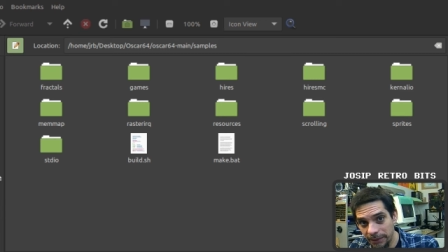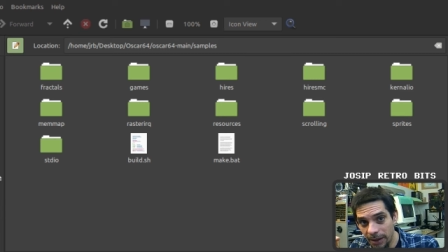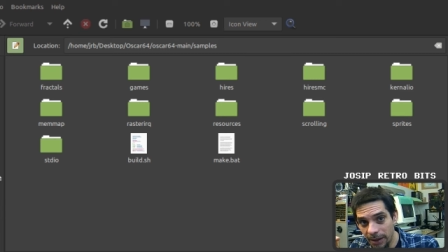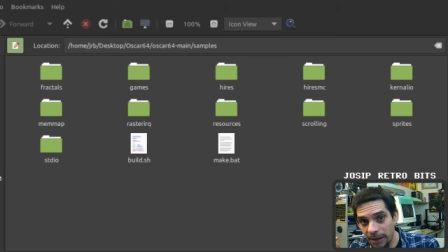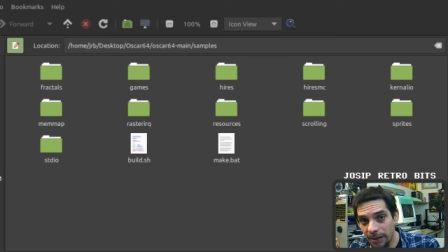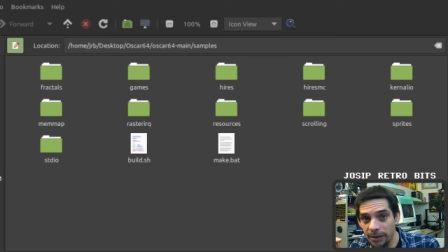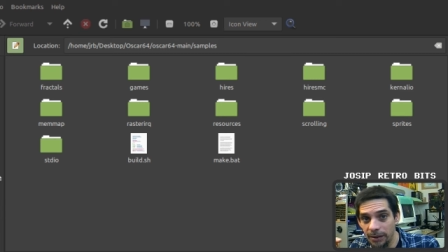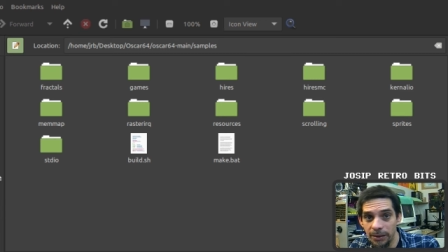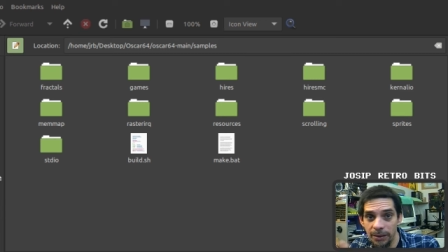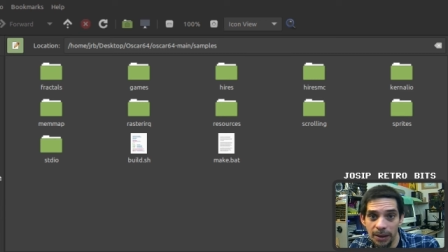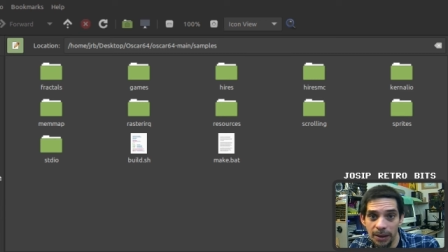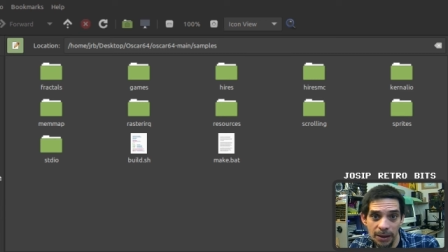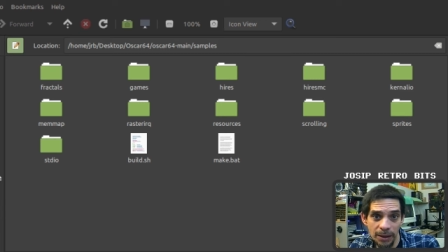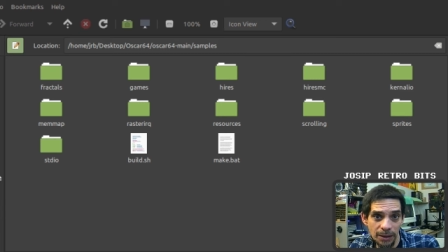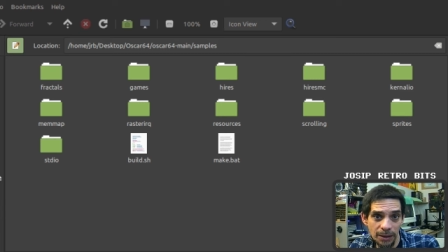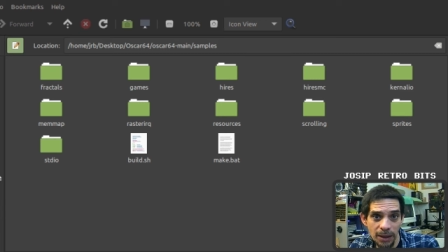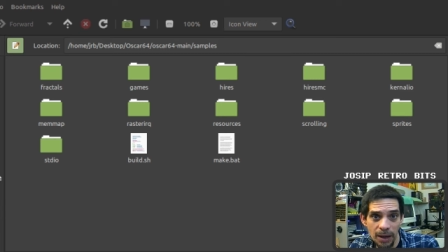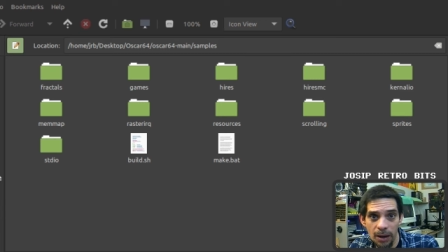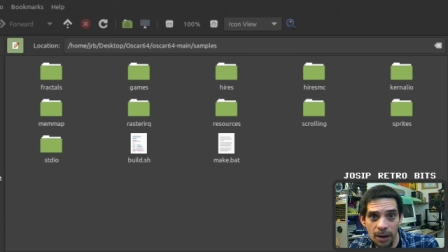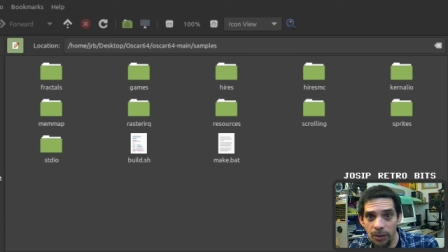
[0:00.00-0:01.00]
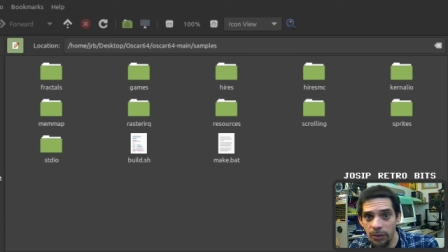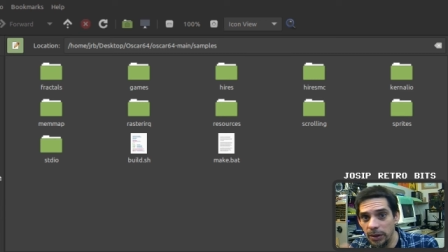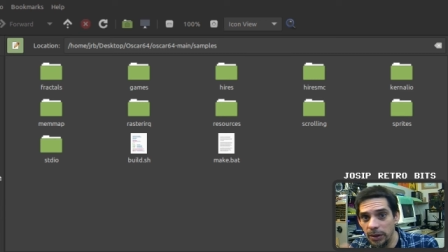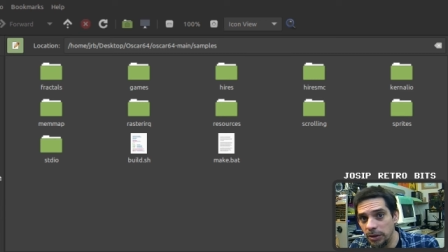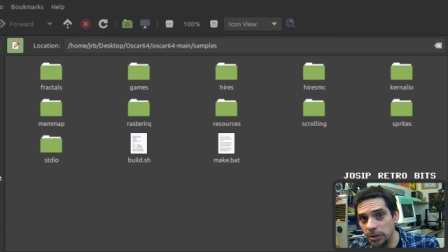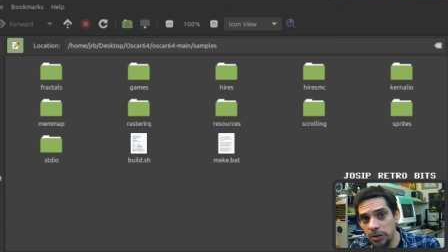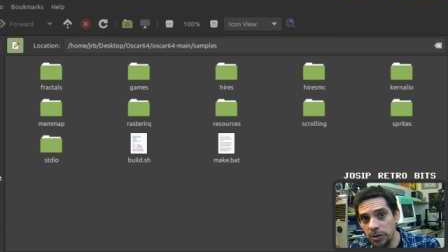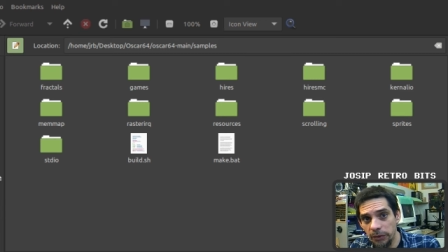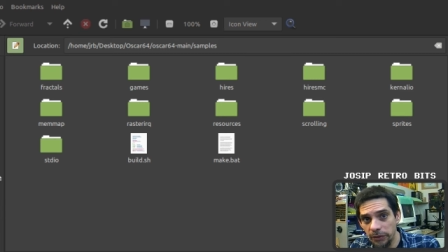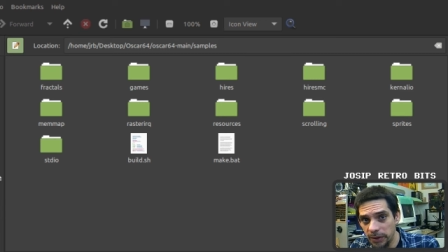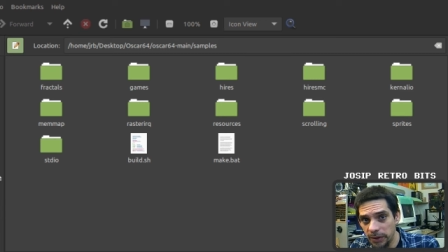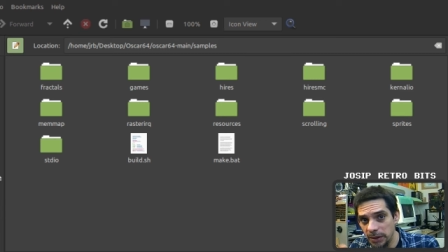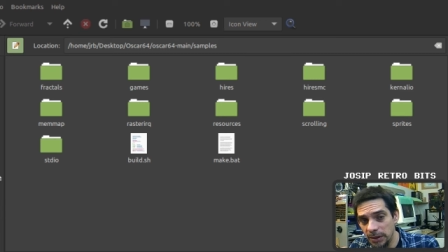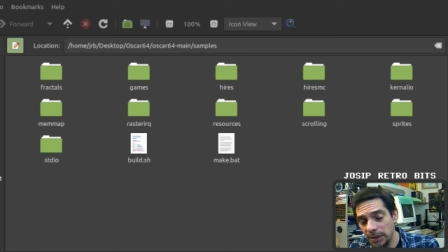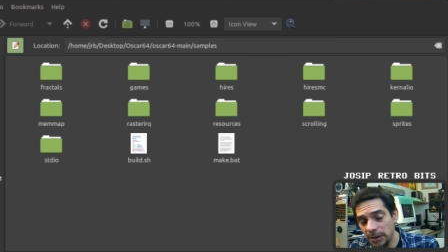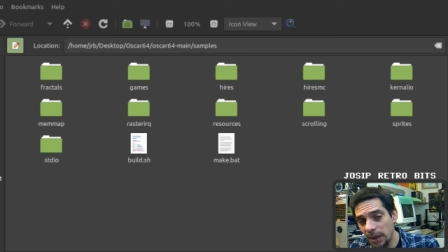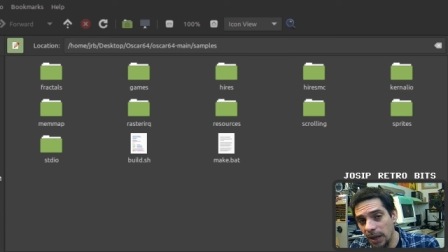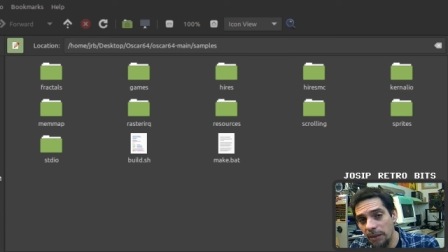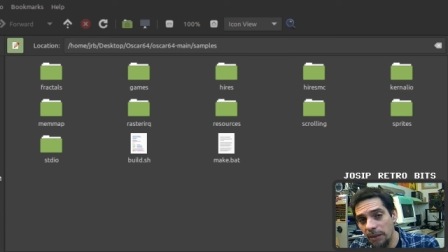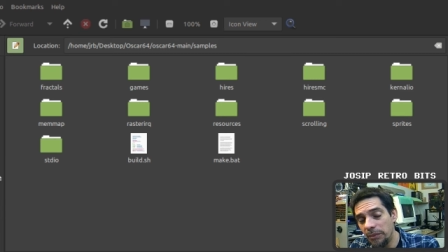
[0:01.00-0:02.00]
done and how each of these
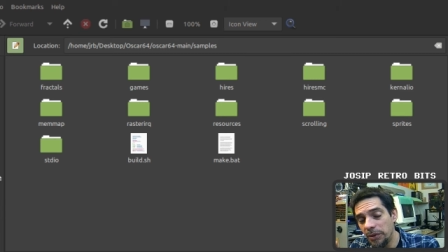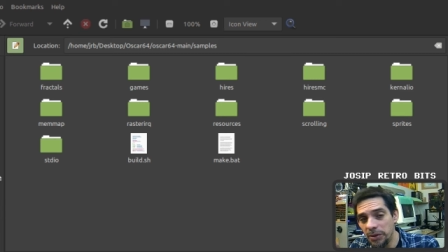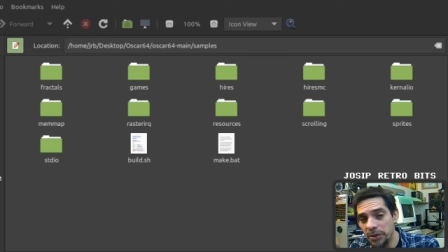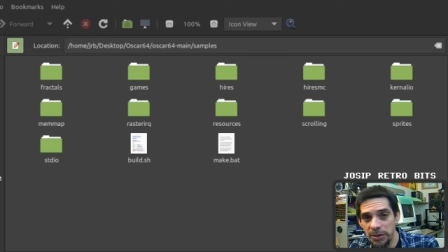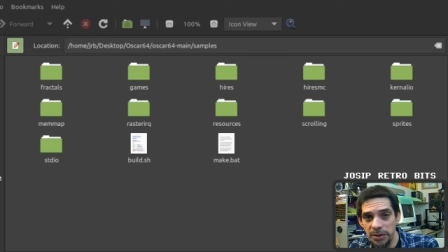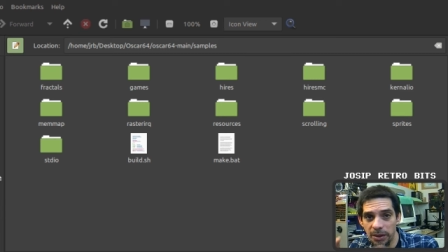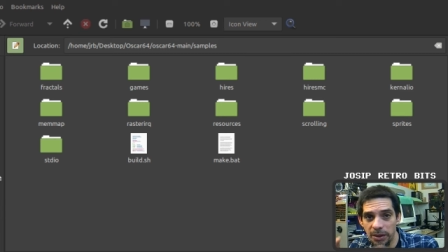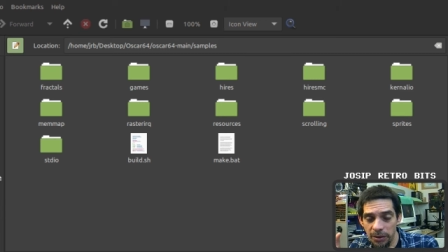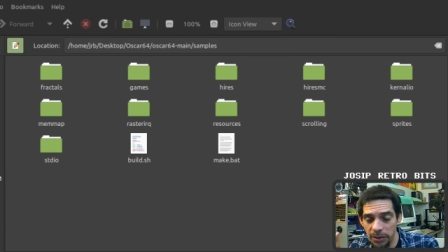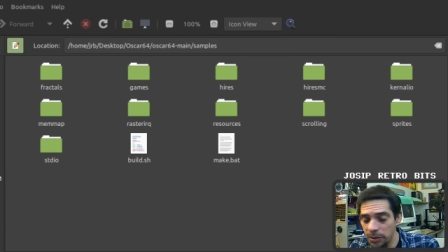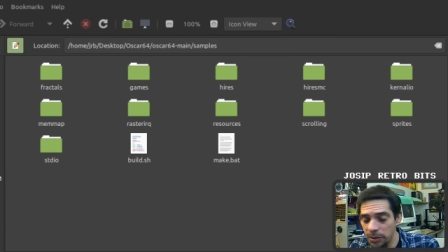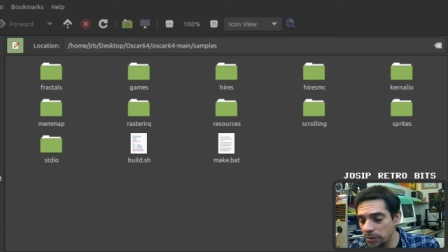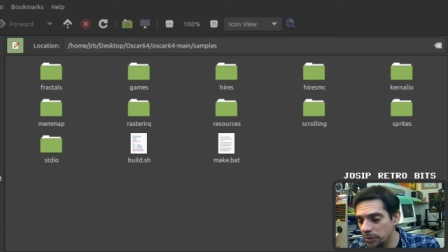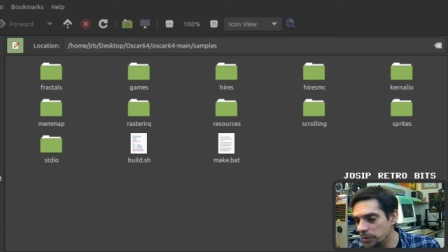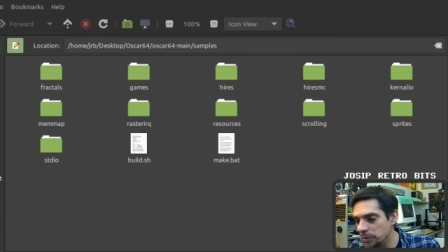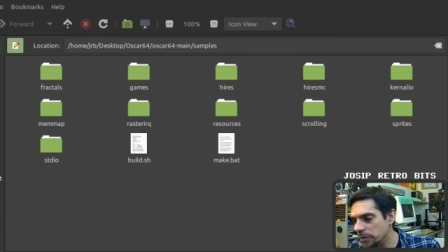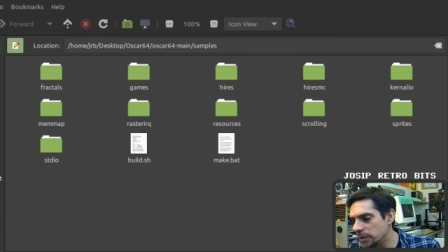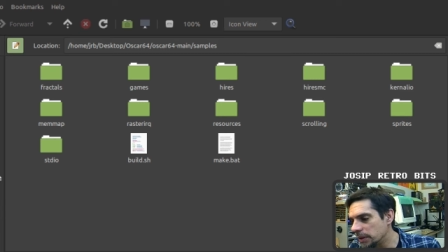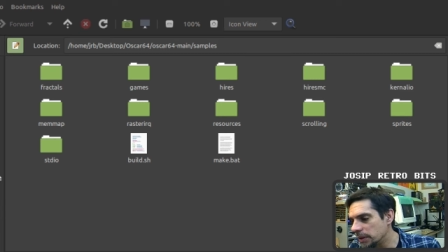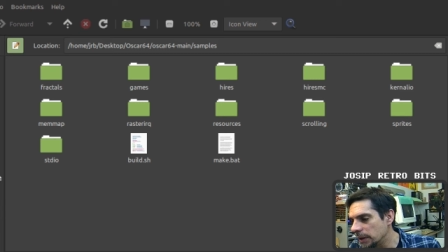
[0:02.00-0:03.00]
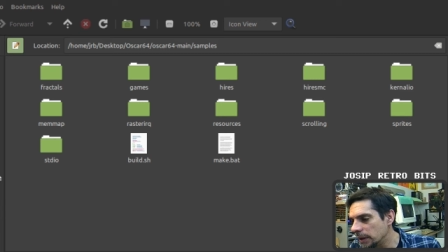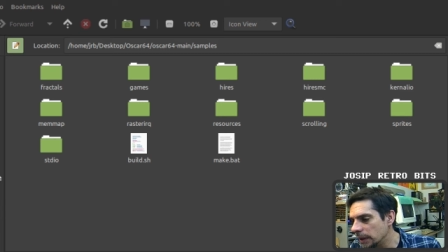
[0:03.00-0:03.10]
libraries are used.